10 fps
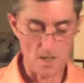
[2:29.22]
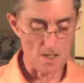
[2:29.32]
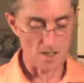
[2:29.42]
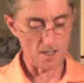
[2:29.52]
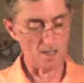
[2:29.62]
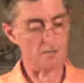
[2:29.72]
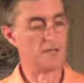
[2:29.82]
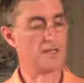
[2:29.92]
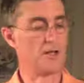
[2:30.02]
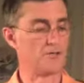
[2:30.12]

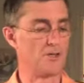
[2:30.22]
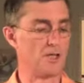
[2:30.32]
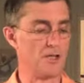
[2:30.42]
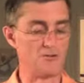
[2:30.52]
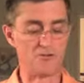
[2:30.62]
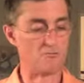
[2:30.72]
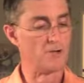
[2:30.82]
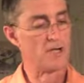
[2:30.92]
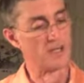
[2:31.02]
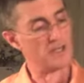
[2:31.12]
an LCD
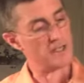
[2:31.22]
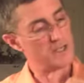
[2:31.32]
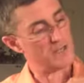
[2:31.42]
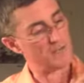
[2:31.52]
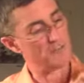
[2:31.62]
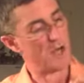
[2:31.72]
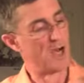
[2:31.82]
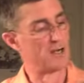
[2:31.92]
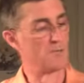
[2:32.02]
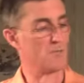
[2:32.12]
screen at the
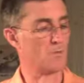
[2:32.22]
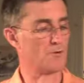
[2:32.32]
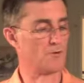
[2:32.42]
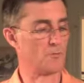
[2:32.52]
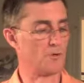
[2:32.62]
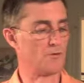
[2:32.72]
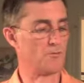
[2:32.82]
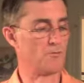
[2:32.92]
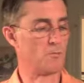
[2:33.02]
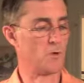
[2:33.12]
bottom, which is
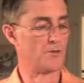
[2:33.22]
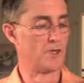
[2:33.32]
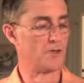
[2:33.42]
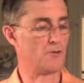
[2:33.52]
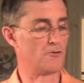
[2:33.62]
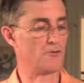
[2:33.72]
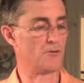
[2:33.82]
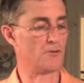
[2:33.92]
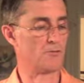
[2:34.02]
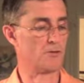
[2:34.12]
what they use
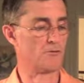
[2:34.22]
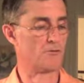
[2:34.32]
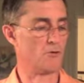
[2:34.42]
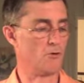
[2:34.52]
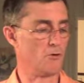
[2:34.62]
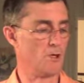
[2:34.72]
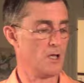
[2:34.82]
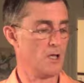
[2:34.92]
to control